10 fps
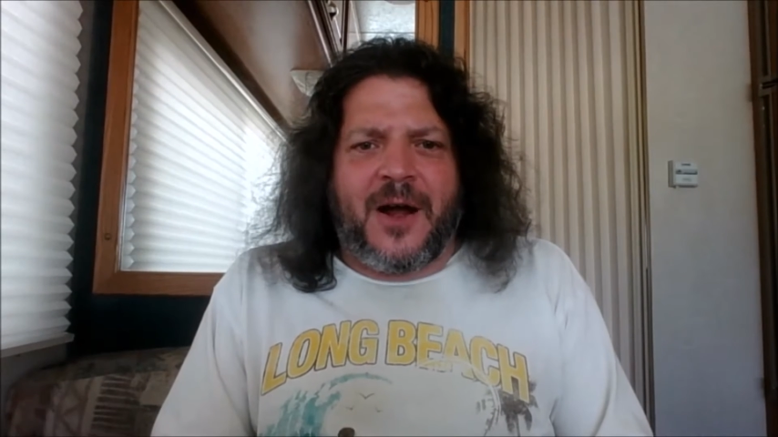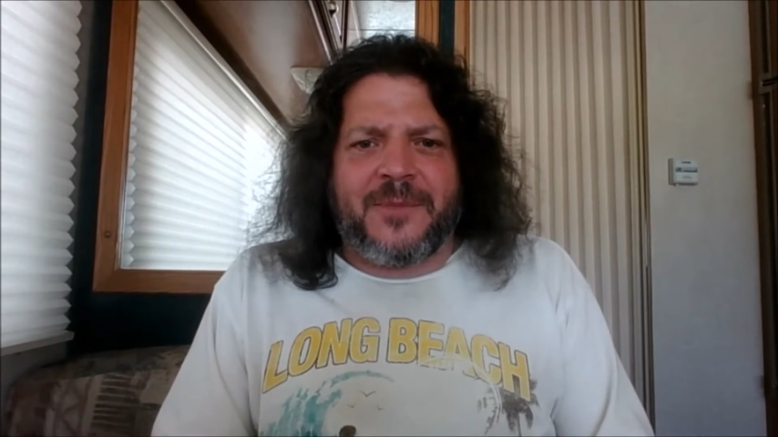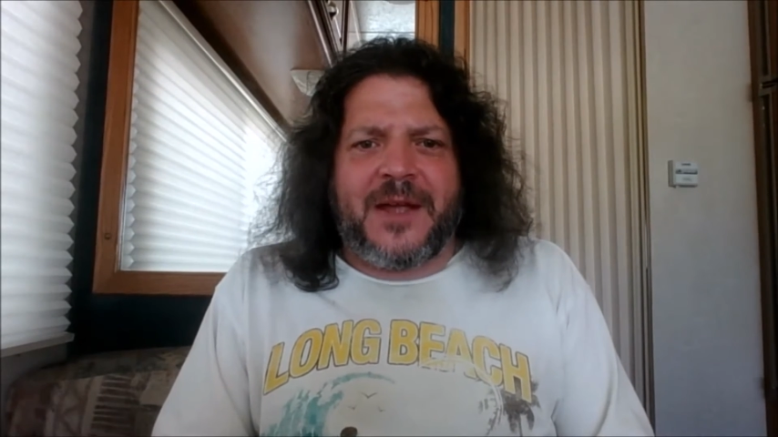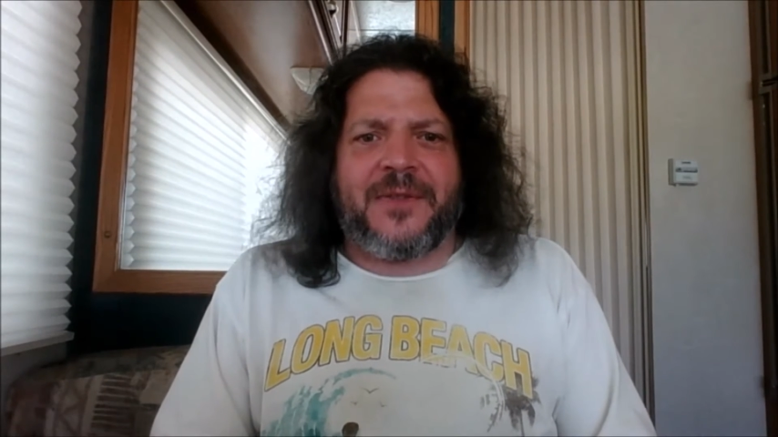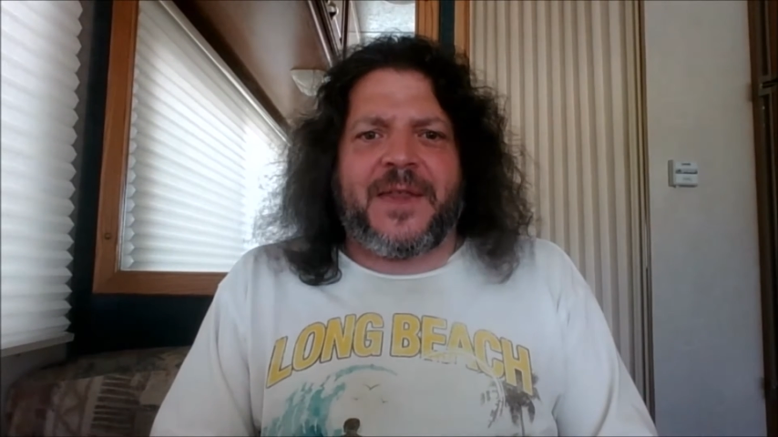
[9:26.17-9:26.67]

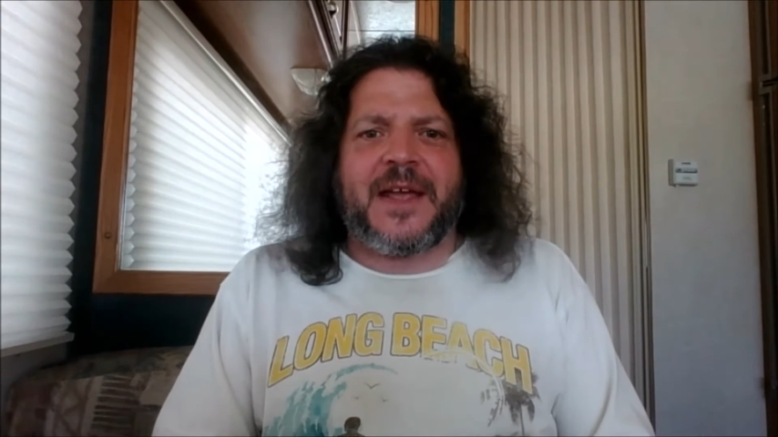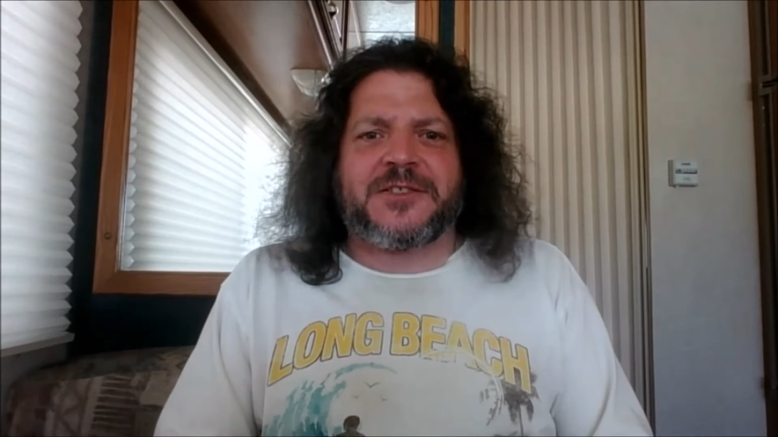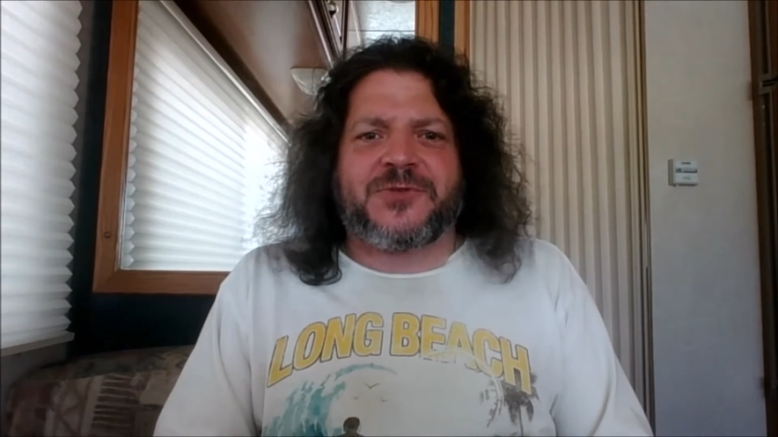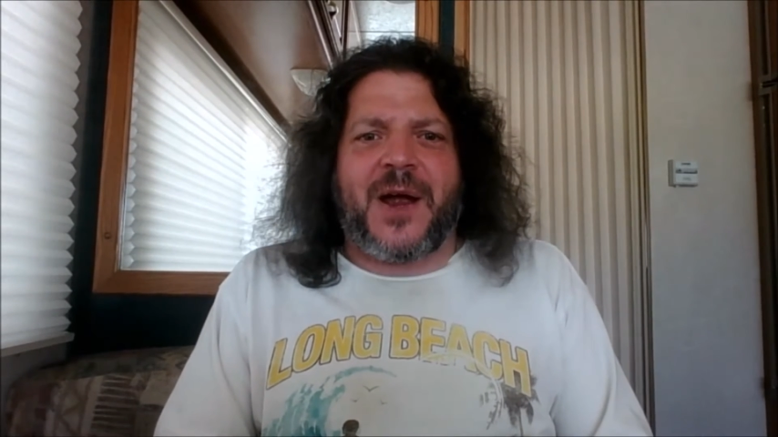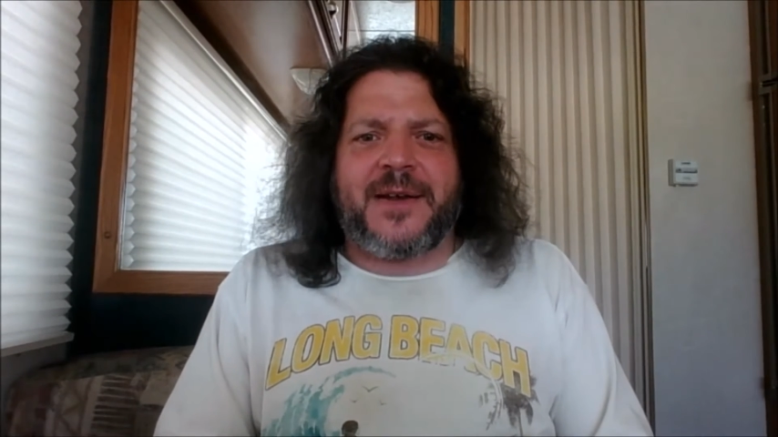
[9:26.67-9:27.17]
I'm getting
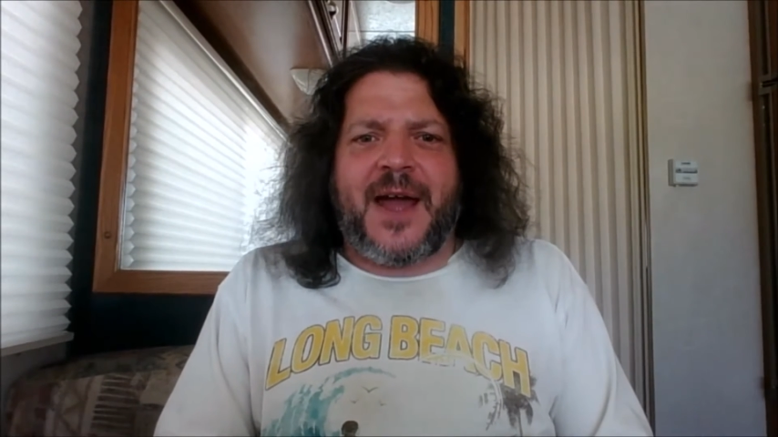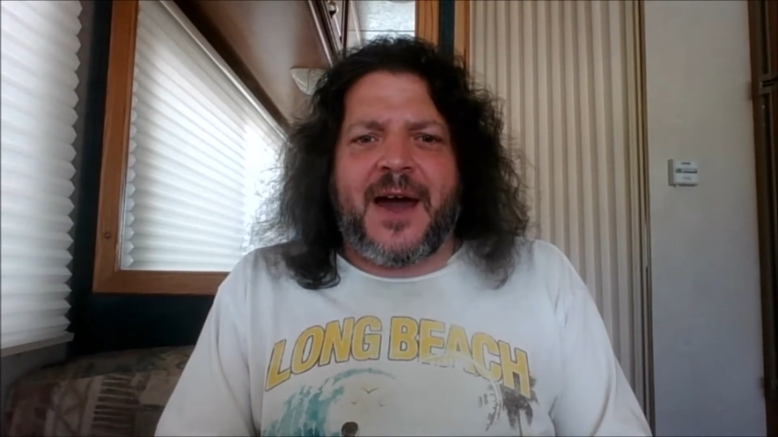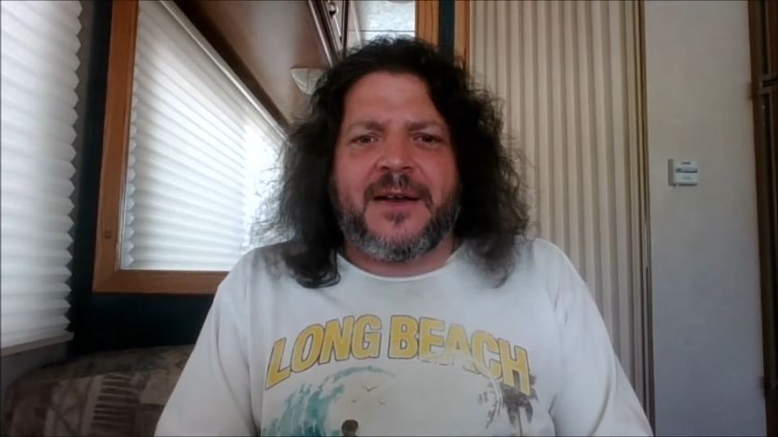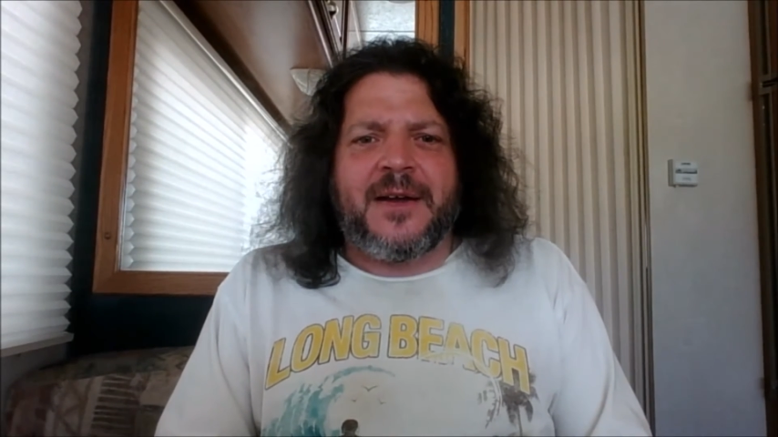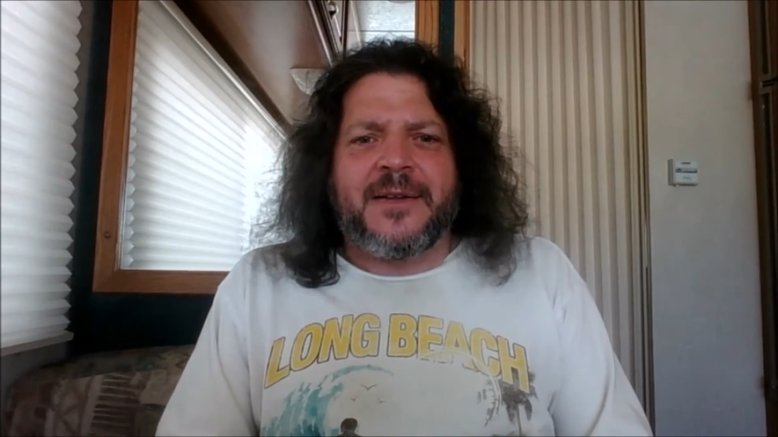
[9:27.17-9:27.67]
things straightened
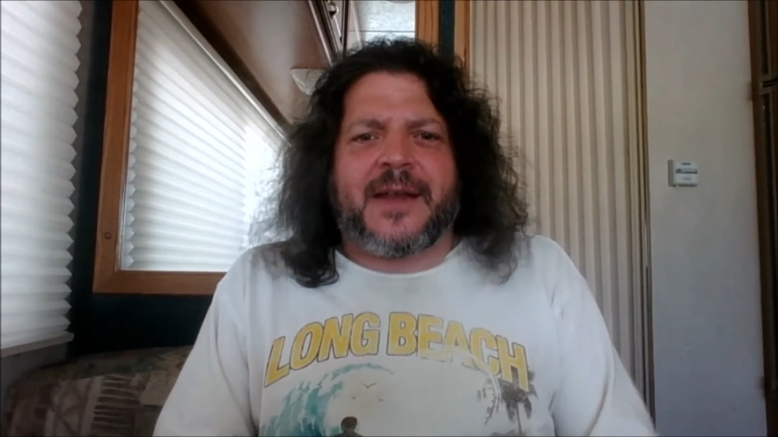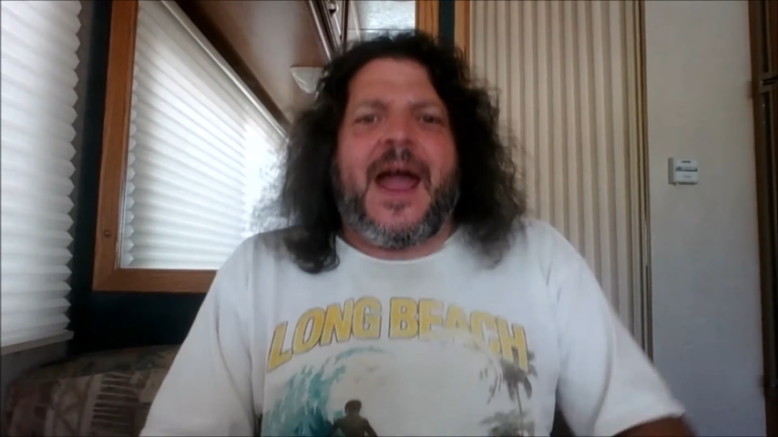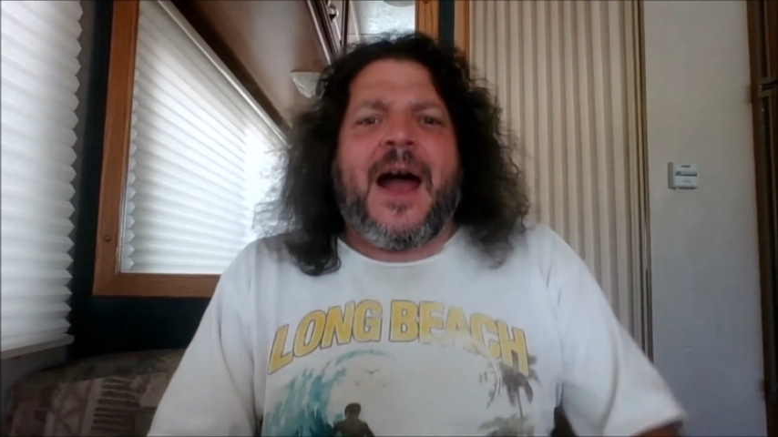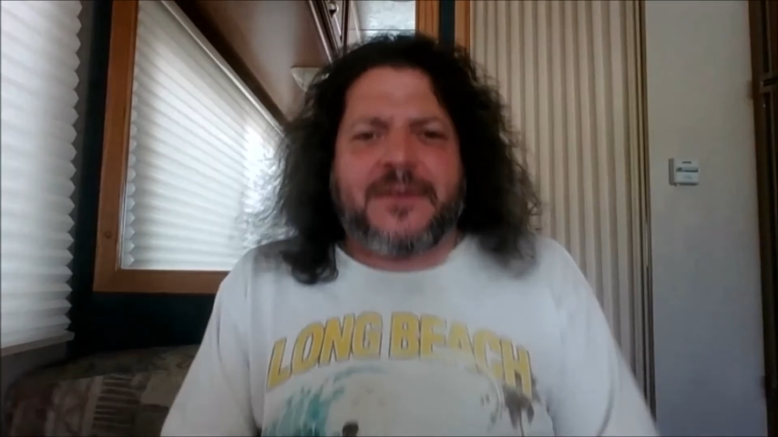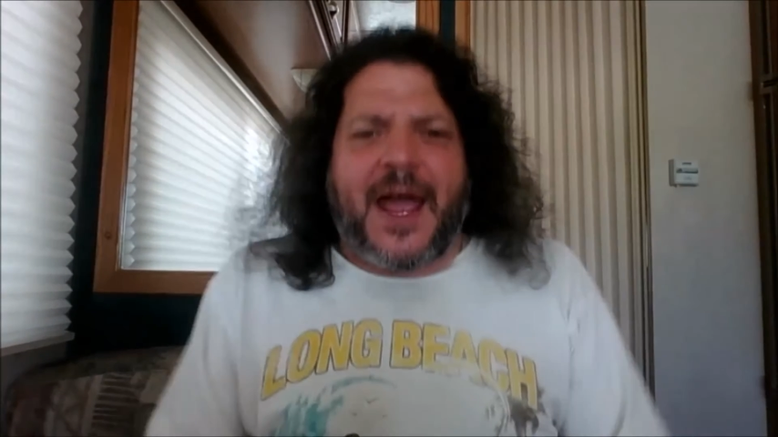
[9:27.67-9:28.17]
out. The
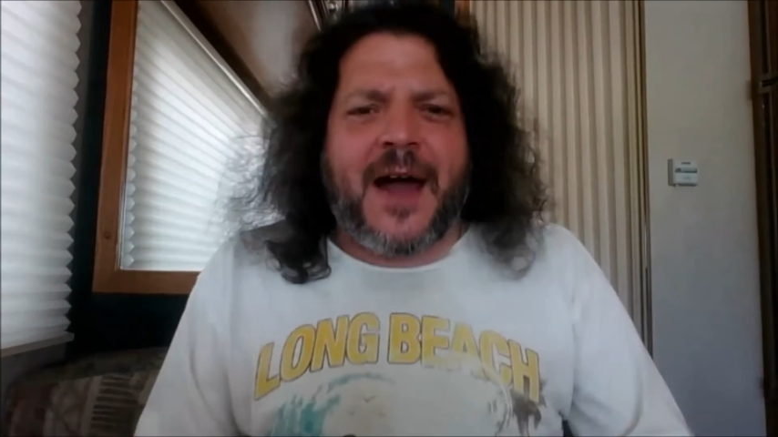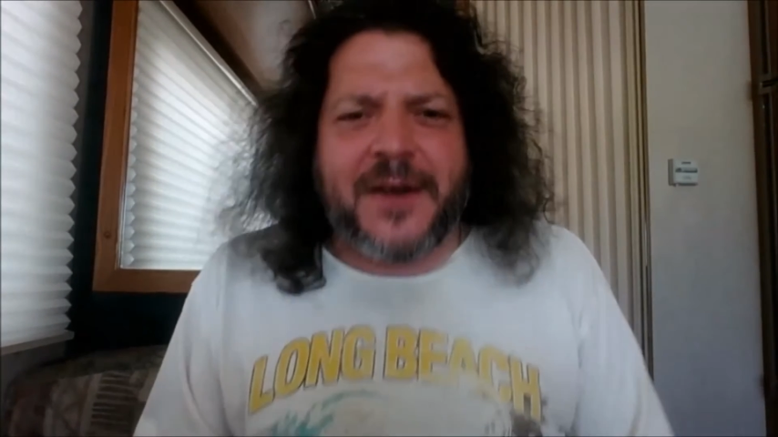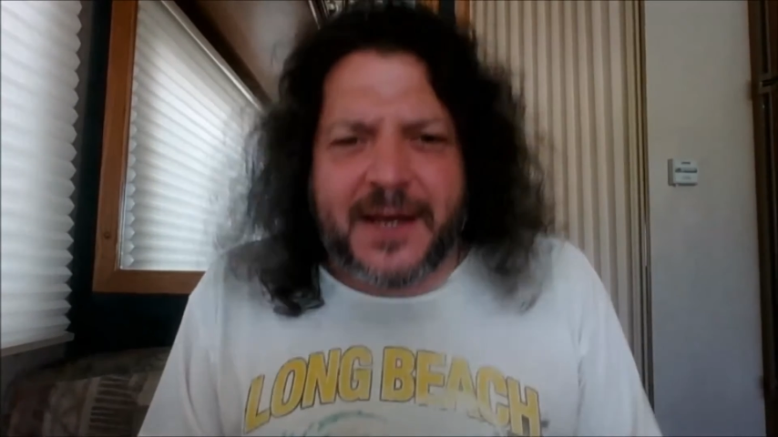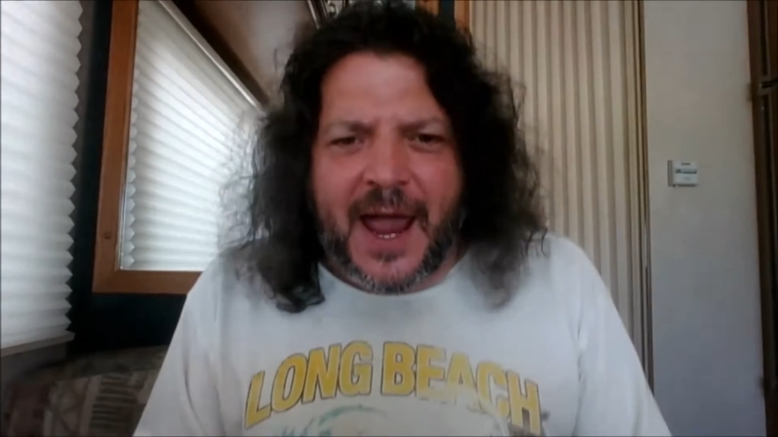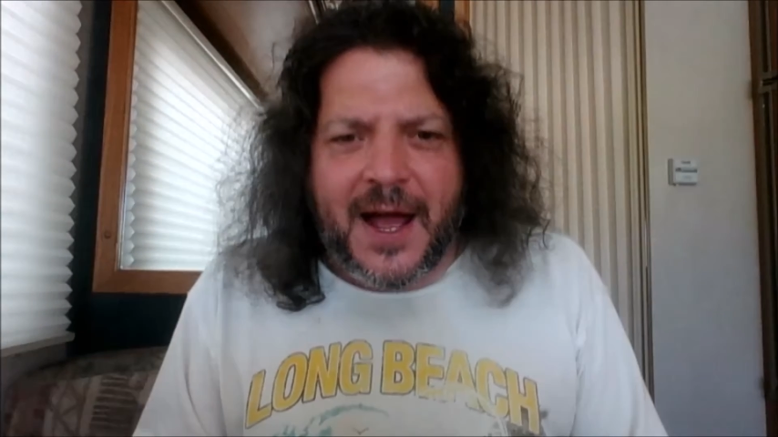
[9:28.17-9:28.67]

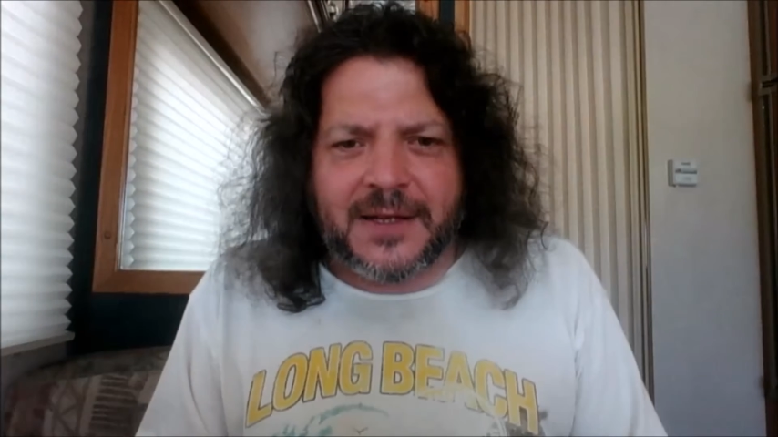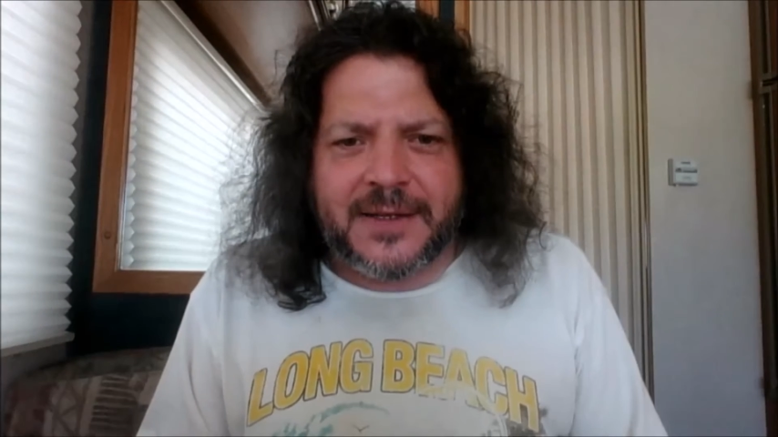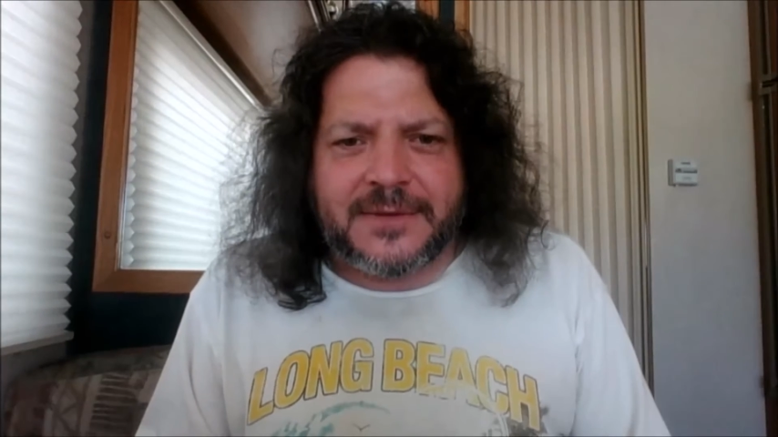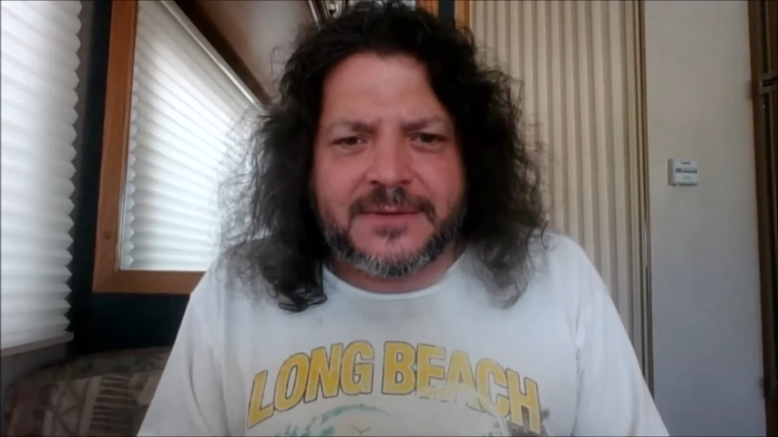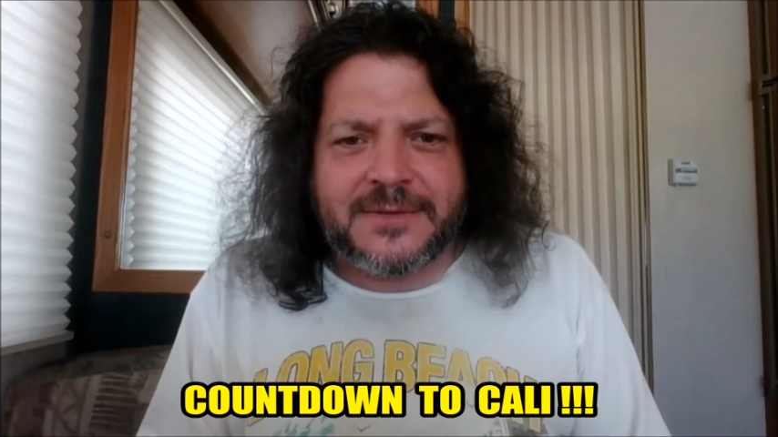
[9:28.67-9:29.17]
countdown to Cali.